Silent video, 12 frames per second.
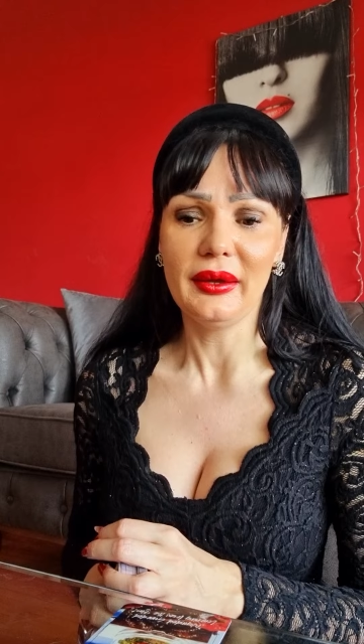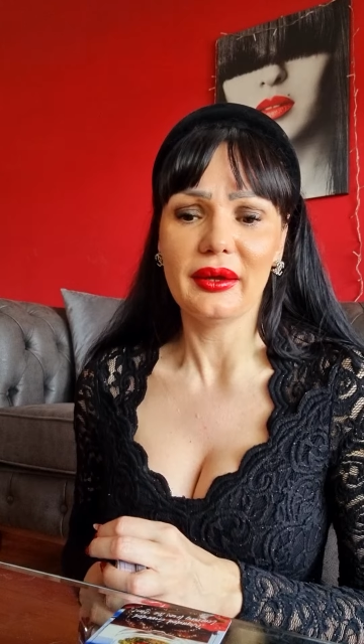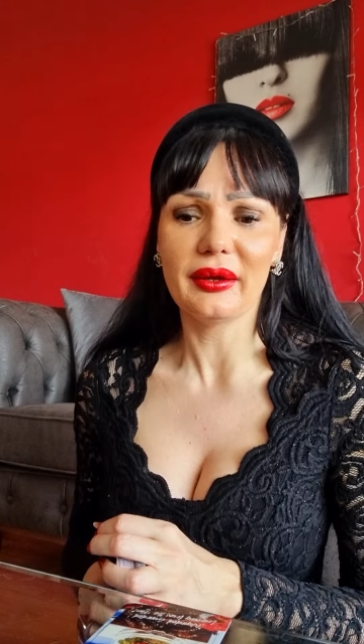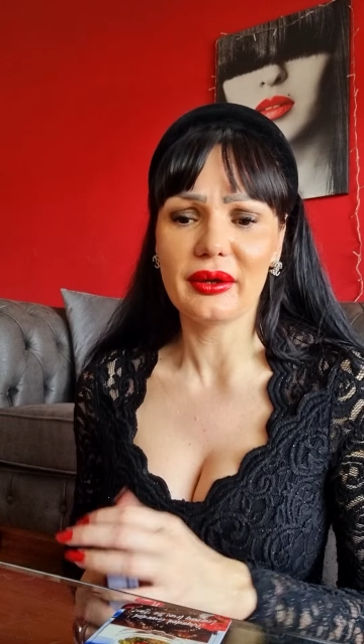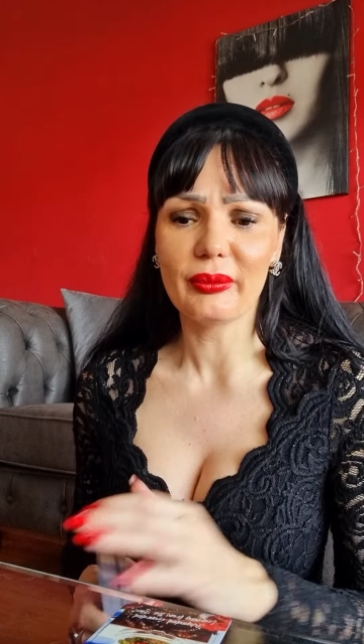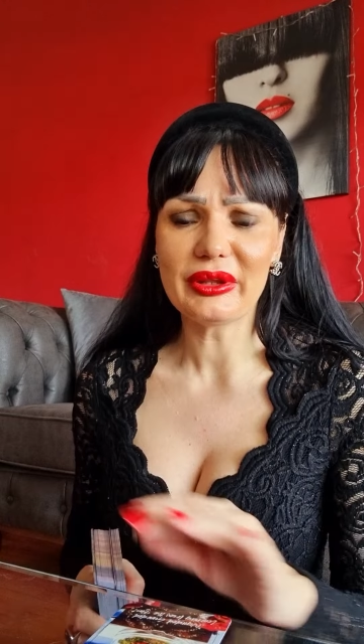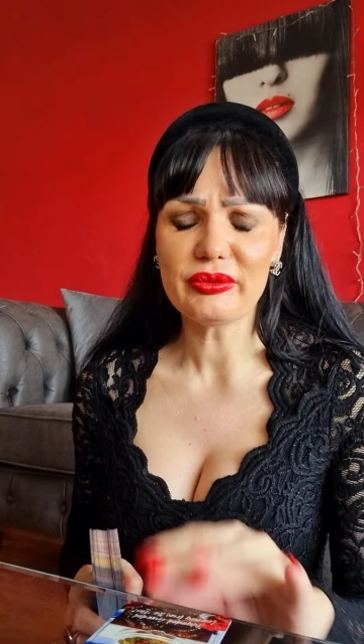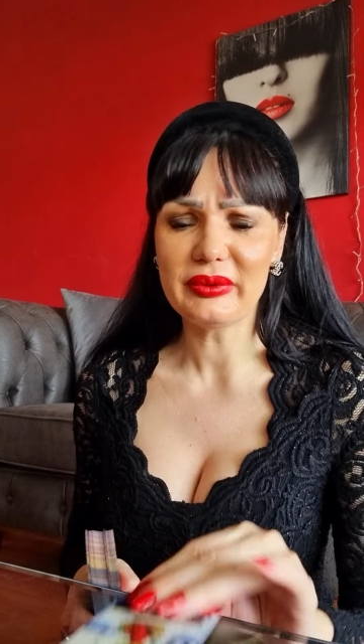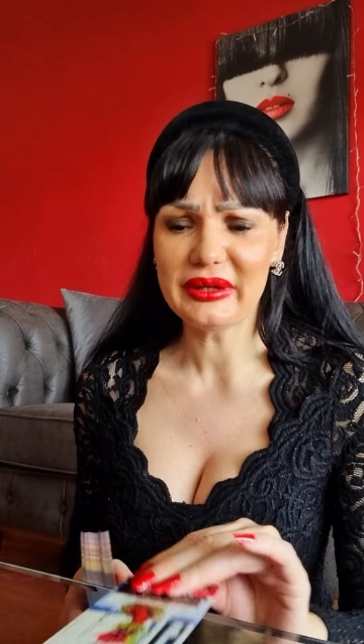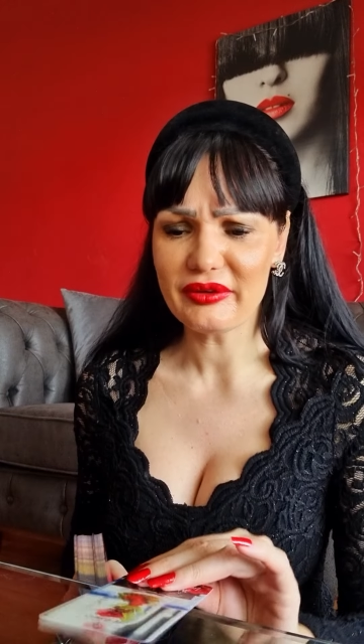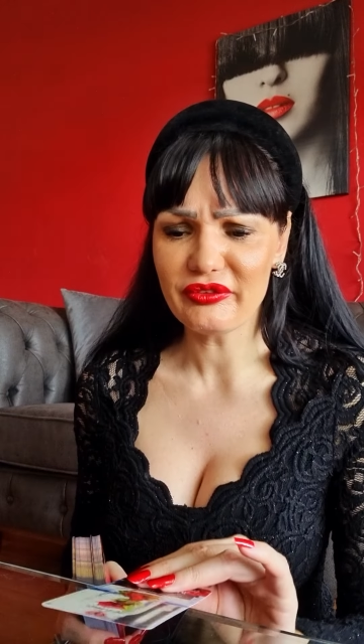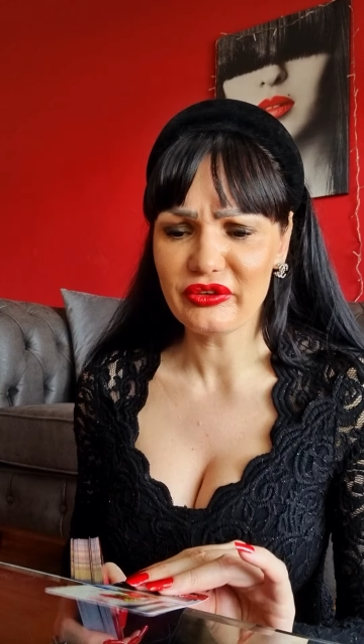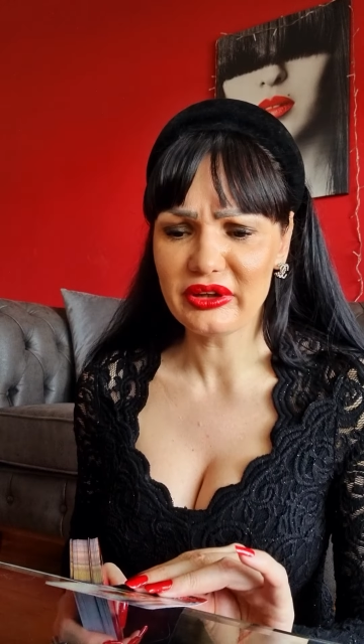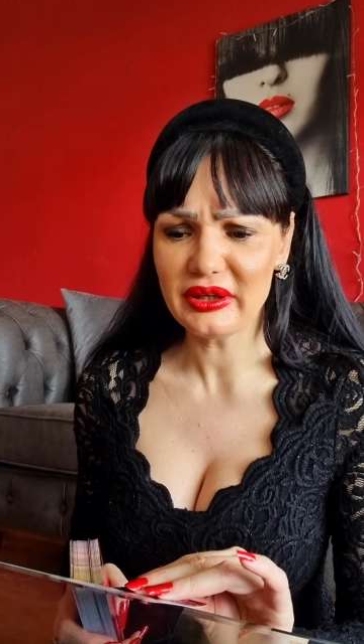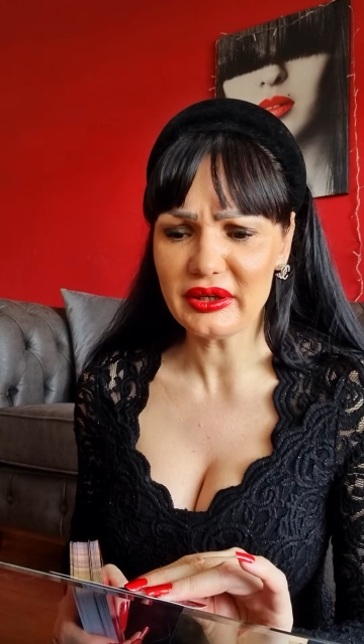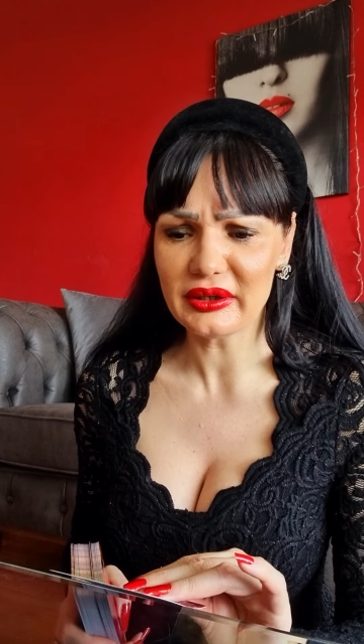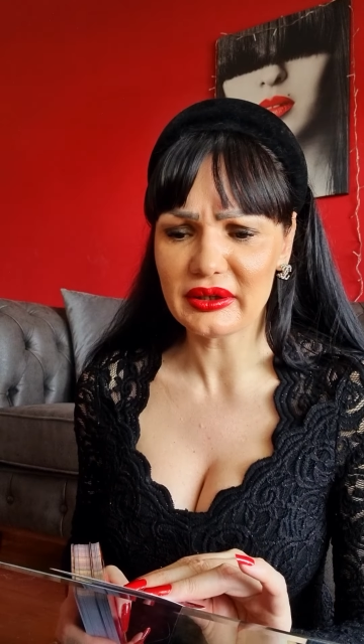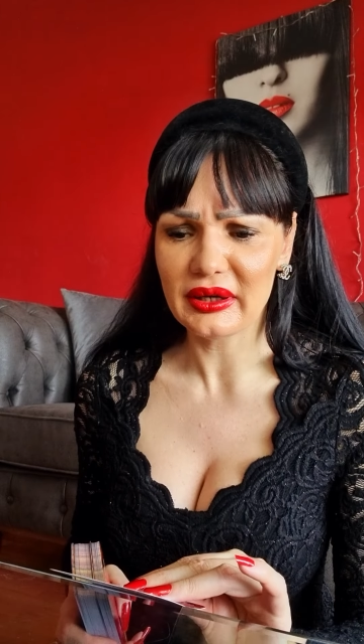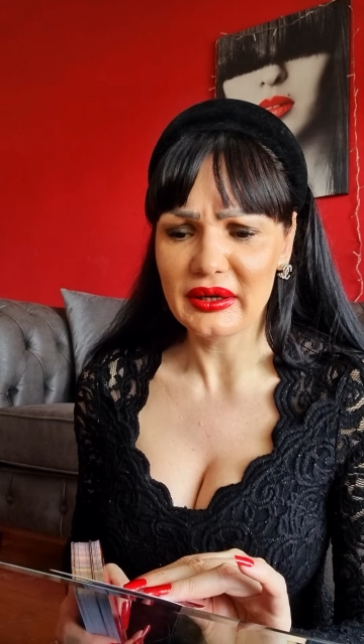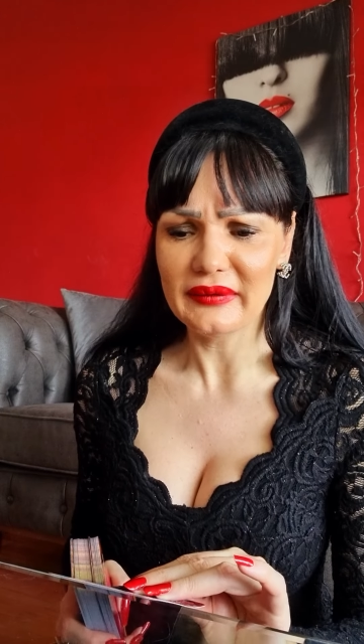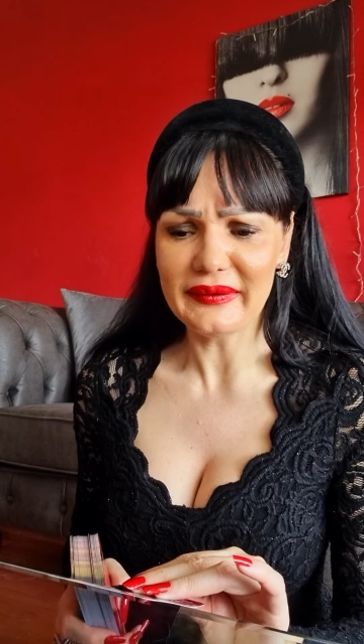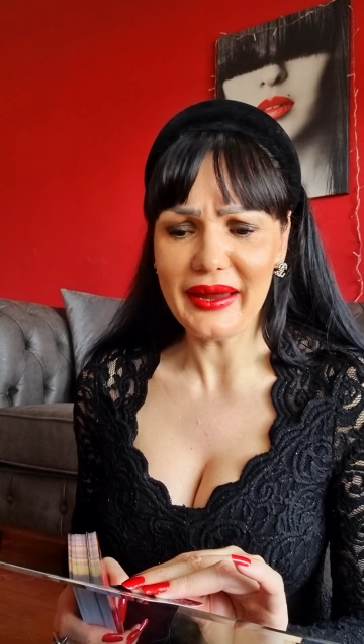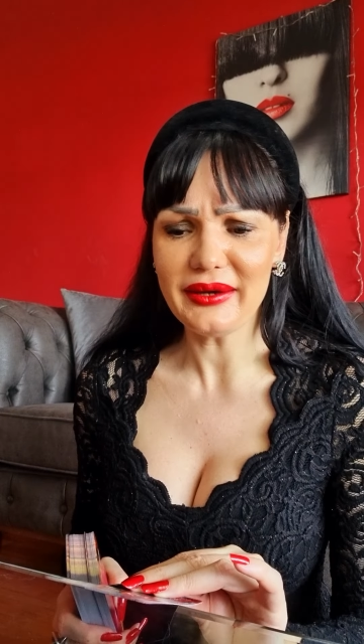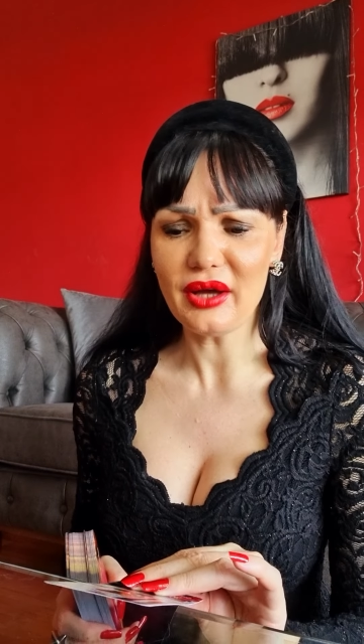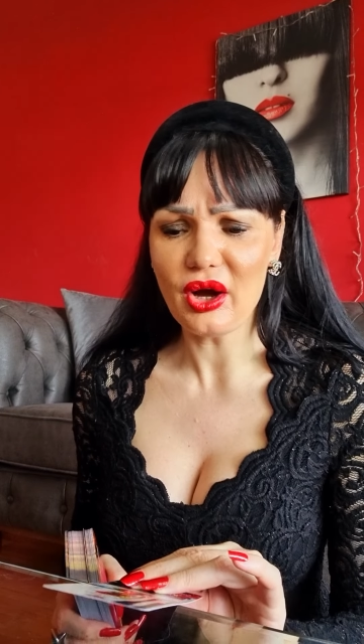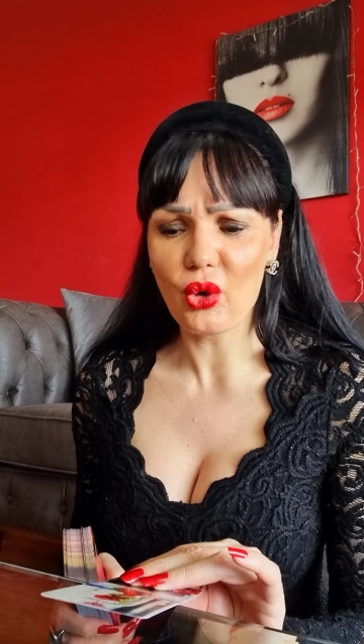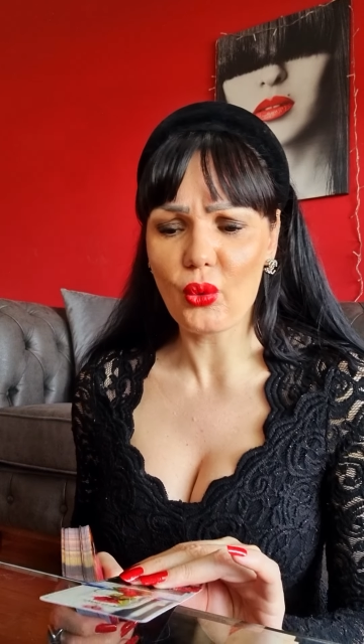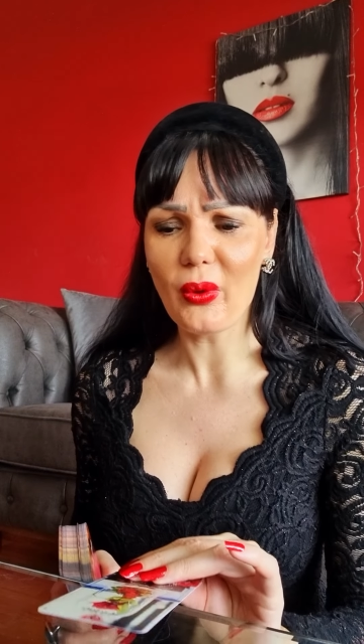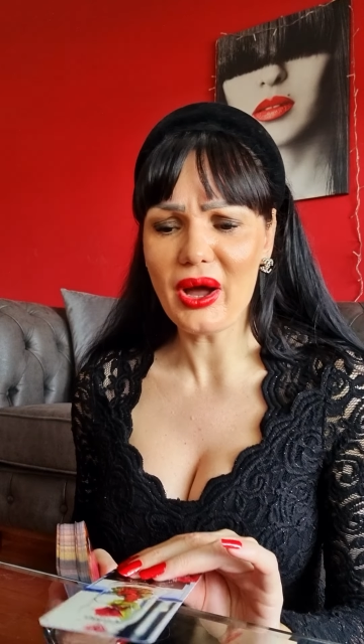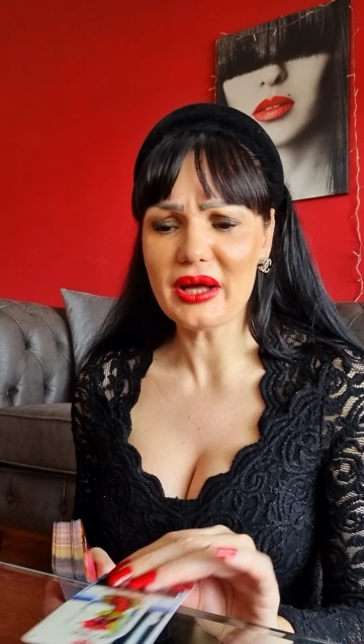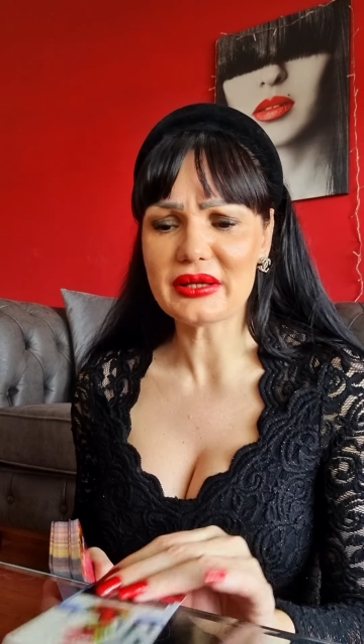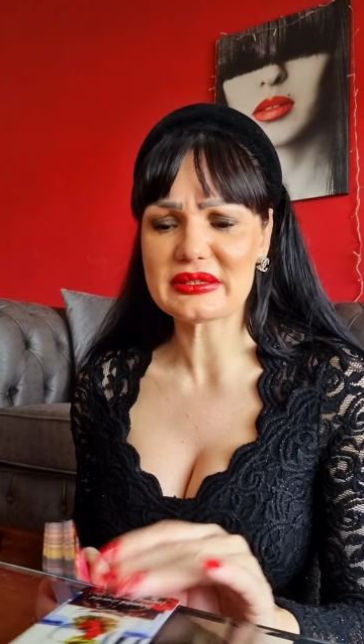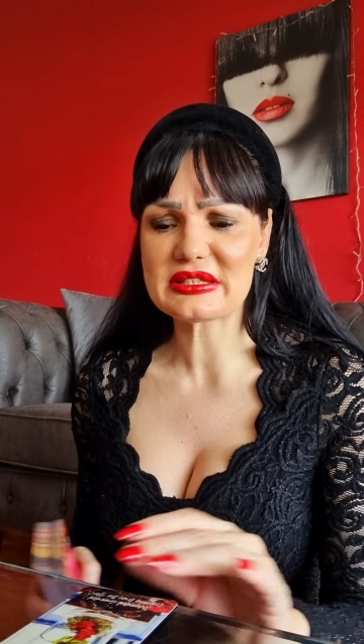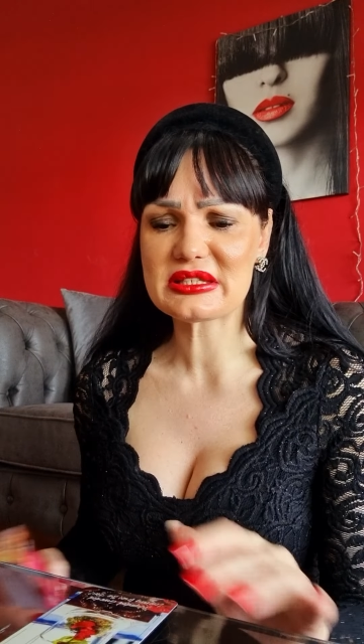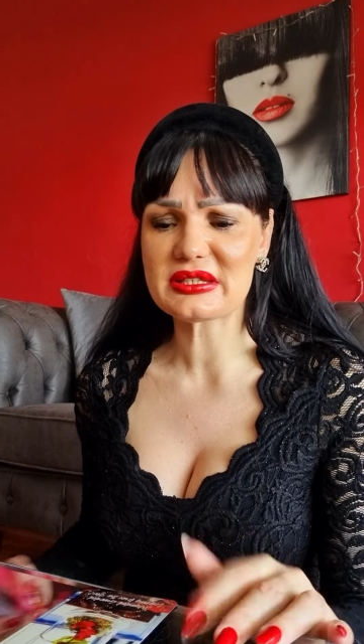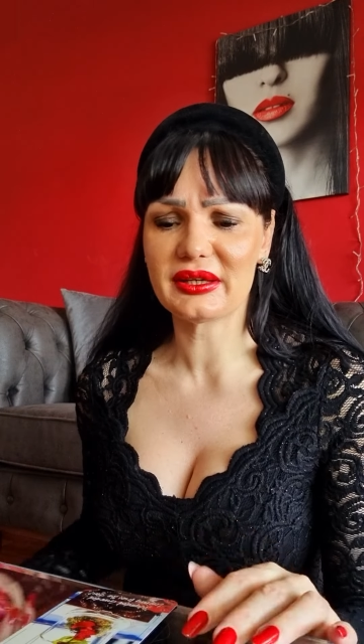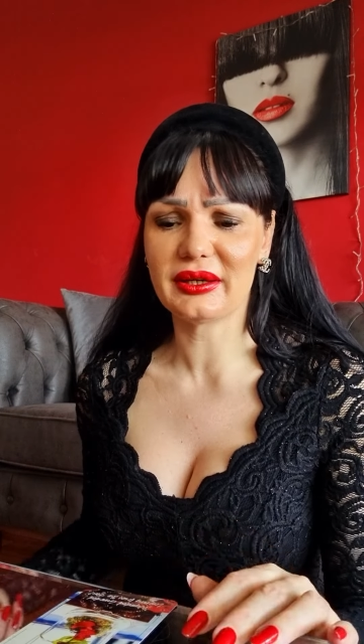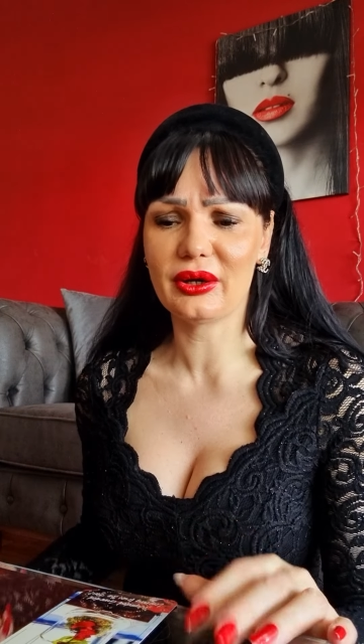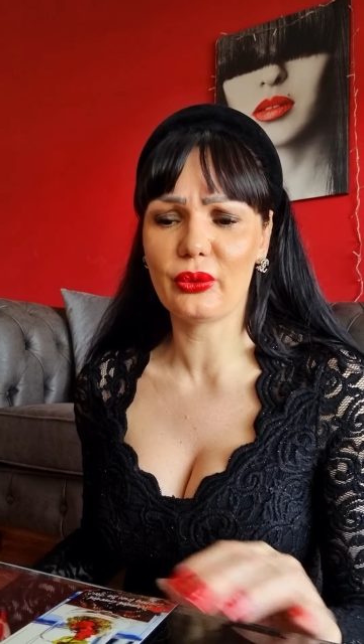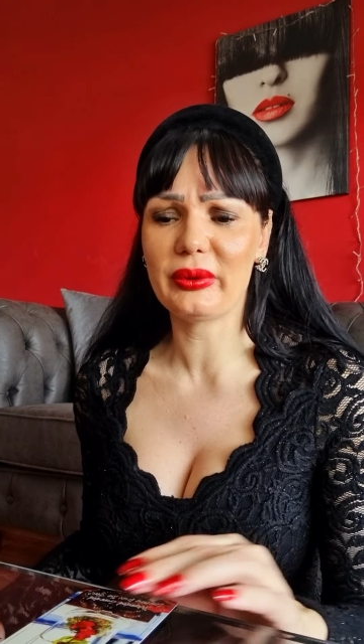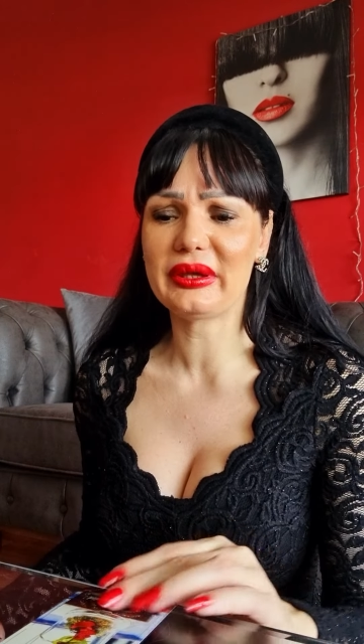What we have here, 901s we